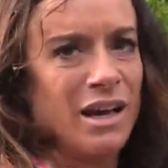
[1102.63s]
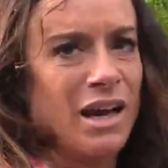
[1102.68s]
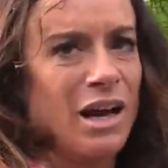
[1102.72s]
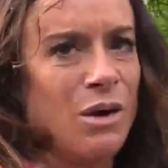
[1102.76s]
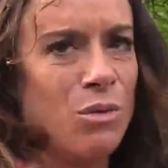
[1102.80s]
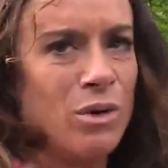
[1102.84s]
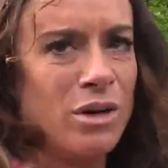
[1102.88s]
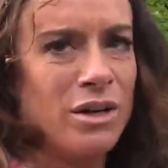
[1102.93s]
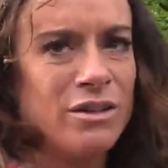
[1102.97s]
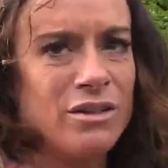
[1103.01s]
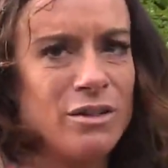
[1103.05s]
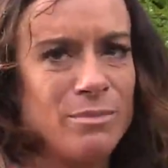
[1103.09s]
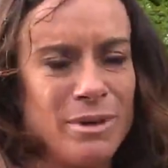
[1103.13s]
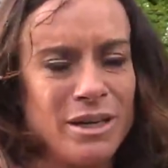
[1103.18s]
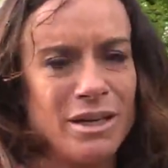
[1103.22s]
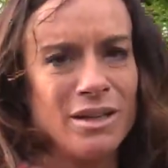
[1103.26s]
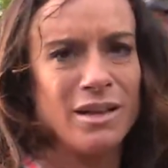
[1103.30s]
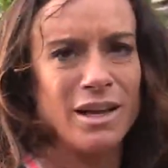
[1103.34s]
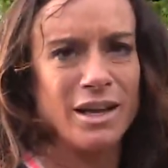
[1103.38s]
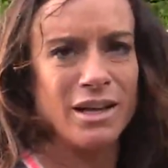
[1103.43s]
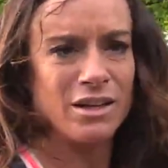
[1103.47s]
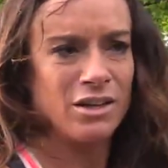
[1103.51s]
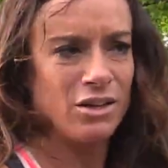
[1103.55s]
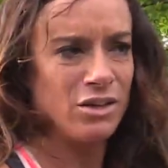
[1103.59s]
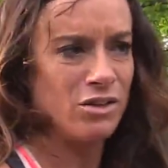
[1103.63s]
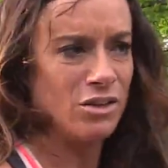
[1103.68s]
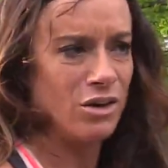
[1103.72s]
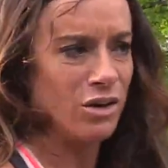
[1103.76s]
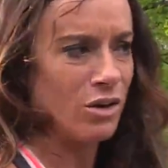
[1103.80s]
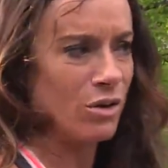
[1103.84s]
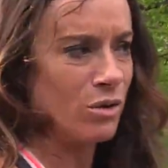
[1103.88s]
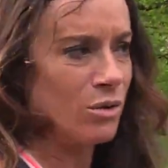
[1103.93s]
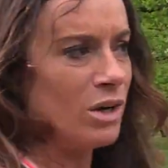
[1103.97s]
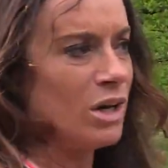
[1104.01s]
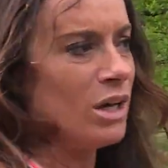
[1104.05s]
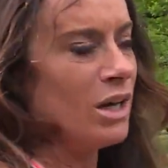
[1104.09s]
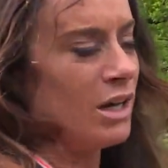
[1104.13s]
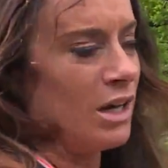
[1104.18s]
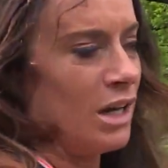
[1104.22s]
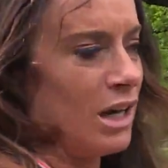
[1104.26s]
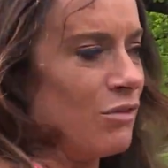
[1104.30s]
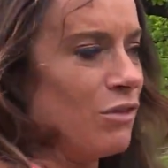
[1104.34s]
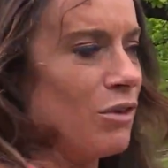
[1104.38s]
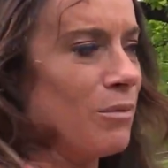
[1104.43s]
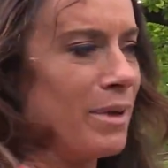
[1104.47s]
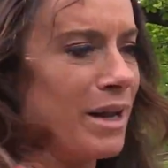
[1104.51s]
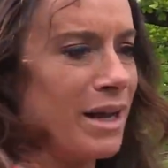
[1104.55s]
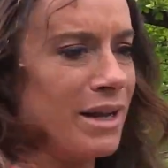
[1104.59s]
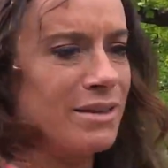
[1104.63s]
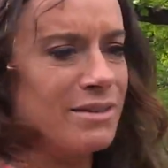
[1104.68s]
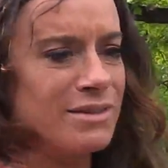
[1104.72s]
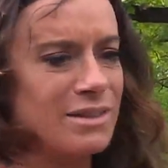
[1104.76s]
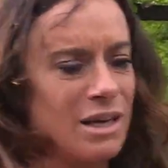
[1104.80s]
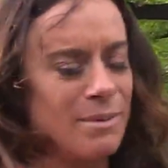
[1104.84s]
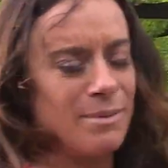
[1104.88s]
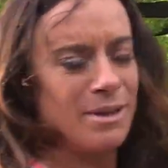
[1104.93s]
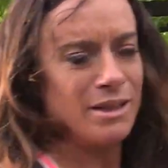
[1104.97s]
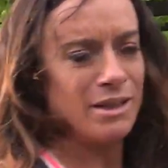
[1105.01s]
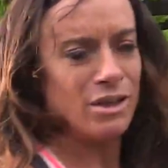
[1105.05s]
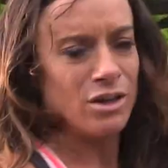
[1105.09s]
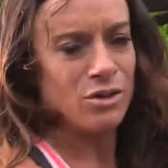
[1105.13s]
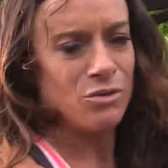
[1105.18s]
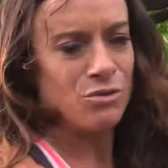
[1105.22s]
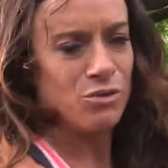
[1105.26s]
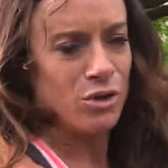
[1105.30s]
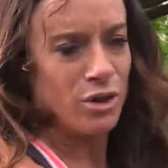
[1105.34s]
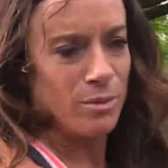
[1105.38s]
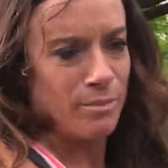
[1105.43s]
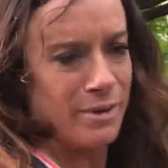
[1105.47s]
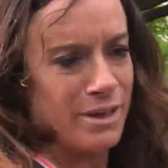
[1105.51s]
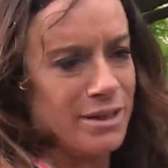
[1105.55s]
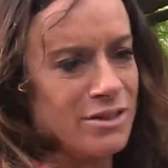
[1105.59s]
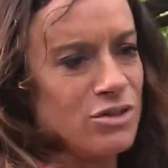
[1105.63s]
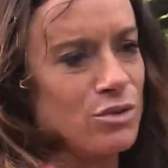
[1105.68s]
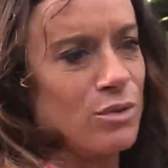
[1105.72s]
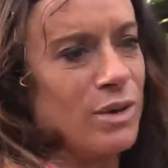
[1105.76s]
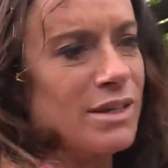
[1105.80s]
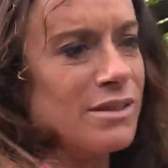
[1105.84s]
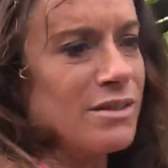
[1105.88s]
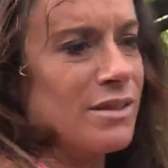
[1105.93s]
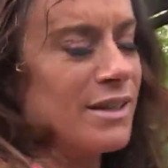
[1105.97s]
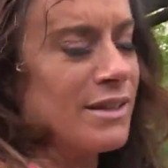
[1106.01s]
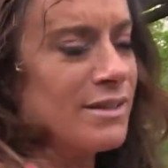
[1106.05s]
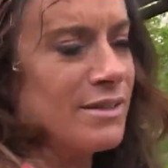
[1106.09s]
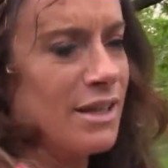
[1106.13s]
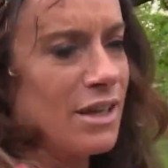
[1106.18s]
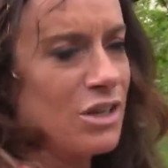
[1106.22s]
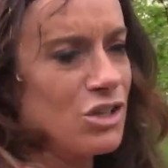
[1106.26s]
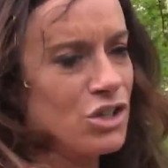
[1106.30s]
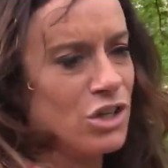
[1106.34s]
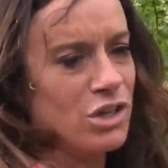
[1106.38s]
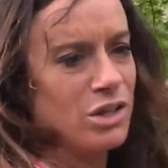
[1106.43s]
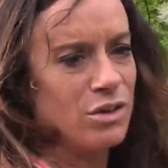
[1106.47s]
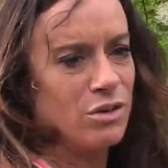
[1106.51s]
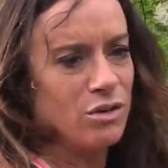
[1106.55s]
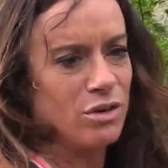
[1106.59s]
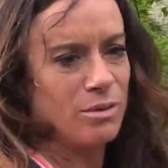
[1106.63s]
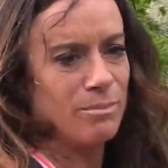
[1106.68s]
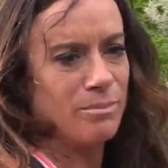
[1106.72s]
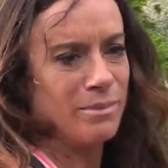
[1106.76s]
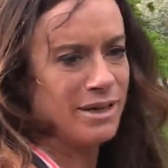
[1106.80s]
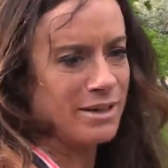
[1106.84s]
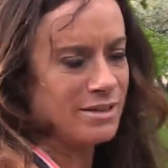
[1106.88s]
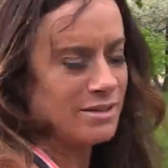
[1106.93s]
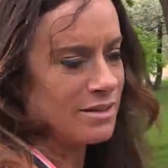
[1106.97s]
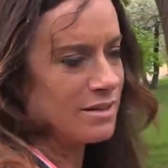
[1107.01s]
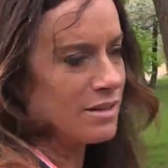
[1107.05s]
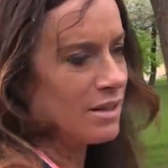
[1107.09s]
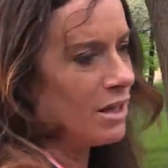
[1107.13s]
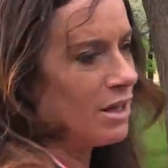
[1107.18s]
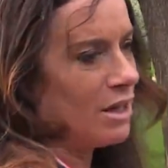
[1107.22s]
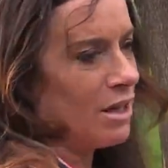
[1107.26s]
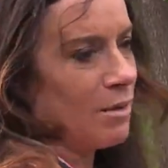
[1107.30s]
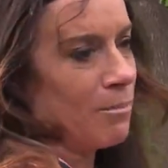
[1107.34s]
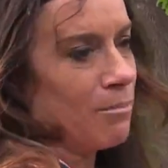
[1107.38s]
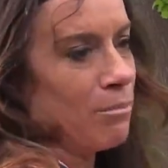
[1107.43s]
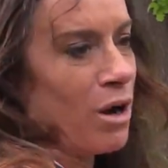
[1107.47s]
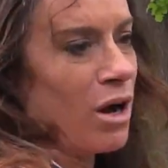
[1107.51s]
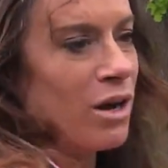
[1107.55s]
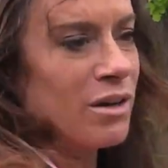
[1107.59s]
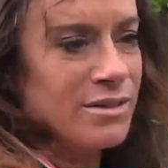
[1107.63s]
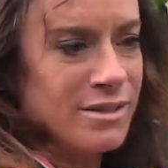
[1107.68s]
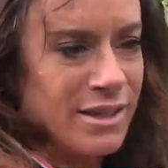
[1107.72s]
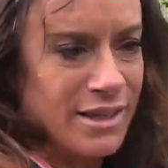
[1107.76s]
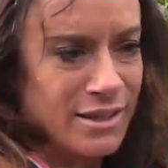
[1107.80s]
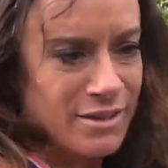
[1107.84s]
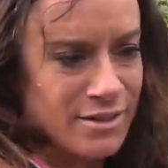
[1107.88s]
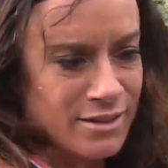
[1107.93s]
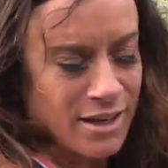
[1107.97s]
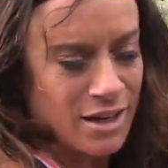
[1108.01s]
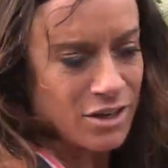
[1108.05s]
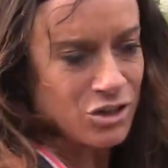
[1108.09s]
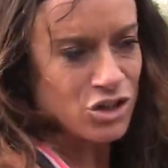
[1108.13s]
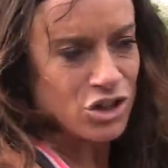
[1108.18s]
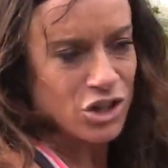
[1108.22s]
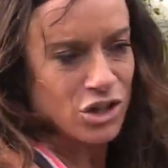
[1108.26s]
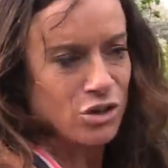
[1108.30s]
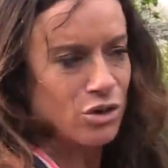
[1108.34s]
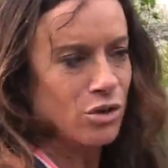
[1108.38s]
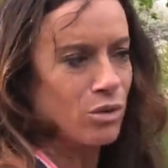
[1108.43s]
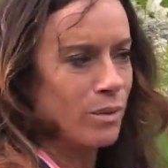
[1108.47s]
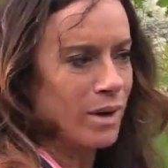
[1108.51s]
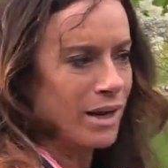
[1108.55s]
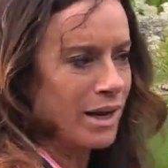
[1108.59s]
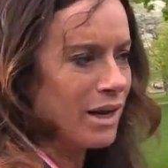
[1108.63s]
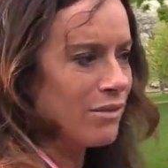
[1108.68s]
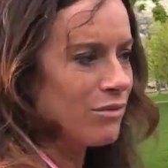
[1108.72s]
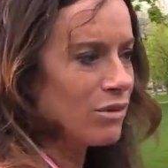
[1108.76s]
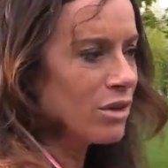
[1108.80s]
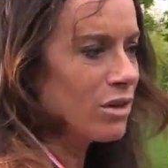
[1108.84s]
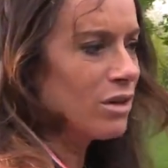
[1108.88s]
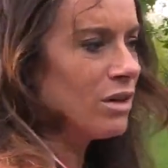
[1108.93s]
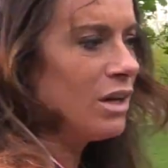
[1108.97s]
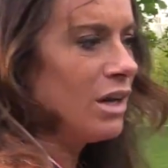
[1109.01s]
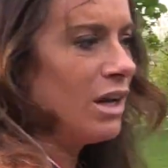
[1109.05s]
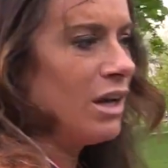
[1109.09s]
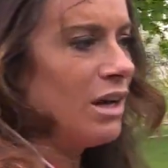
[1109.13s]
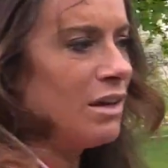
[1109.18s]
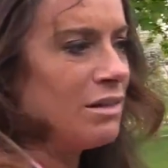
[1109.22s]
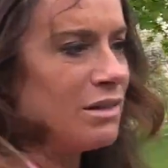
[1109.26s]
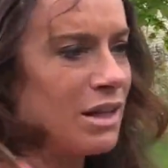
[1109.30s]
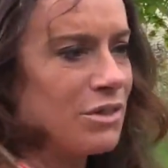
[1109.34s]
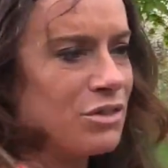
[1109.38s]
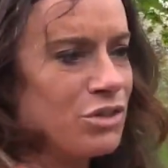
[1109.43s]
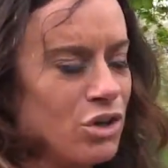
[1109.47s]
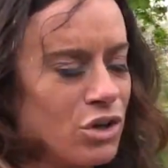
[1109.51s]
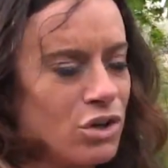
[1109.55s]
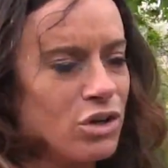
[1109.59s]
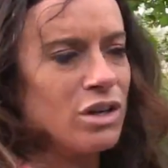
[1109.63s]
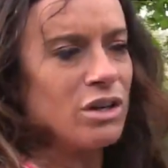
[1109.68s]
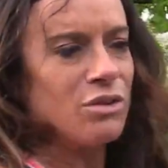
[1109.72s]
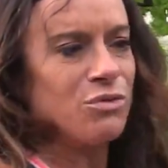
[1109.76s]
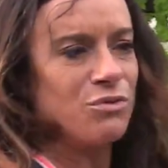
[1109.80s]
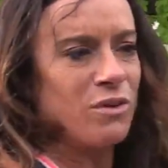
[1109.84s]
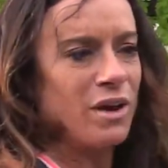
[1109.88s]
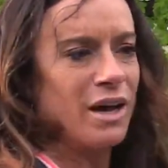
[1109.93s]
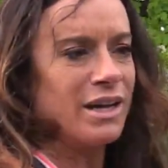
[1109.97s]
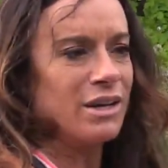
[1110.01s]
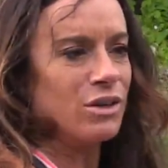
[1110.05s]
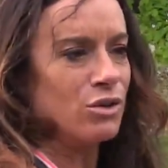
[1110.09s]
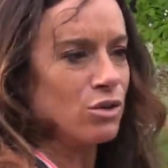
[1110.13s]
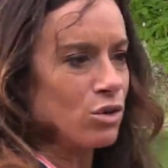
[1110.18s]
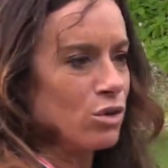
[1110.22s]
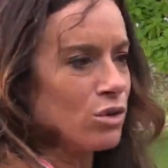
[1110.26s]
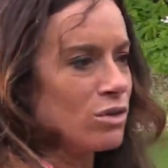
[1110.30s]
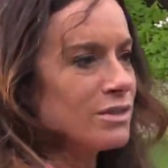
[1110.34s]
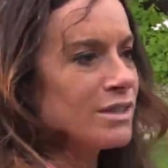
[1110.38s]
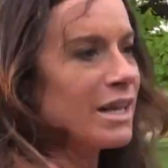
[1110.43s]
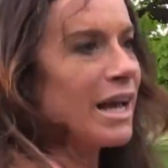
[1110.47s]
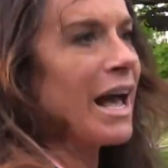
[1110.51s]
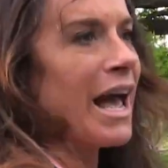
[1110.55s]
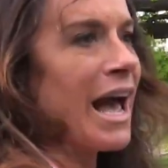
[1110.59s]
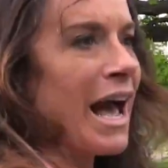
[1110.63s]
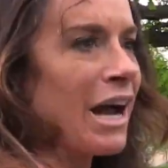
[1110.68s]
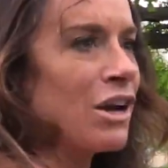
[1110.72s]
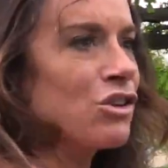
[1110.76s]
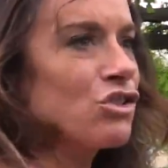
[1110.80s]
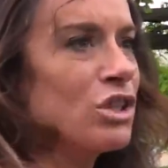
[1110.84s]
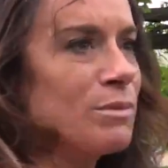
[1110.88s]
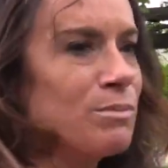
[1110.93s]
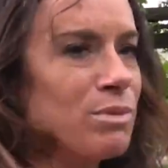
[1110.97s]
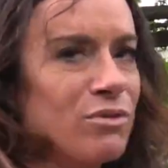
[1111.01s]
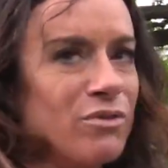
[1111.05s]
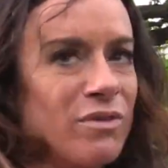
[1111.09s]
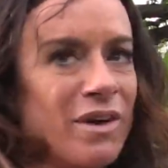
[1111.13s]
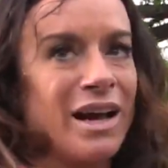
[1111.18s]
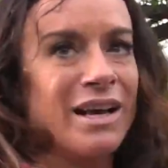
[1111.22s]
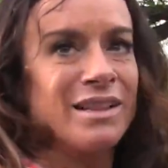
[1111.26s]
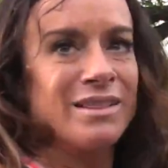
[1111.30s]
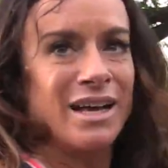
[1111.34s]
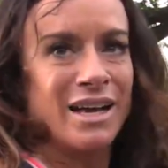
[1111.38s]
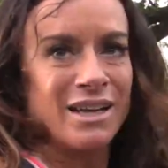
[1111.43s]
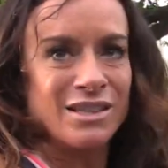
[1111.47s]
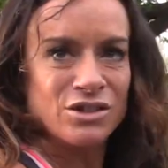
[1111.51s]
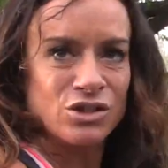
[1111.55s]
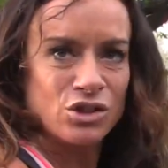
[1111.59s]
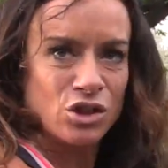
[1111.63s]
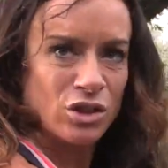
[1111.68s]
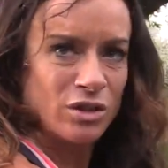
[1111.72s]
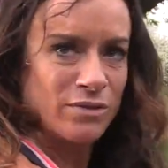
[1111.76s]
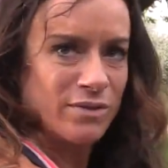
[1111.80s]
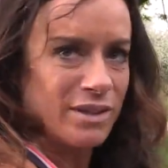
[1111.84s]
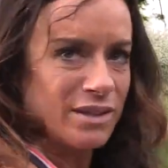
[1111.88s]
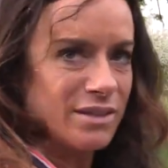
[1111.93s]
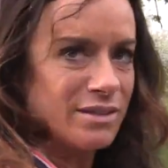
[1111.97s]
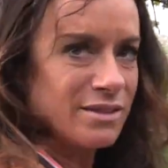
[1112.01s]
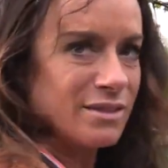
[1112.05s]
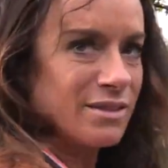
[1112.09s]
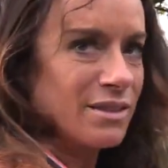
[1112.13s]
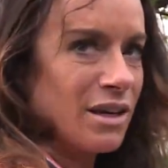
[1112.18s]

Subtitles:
I want it to be like, if a man is coming there for a mixed wrestling session or a mixed boxing session or whatever, that they're going to find girls that actually provide that service.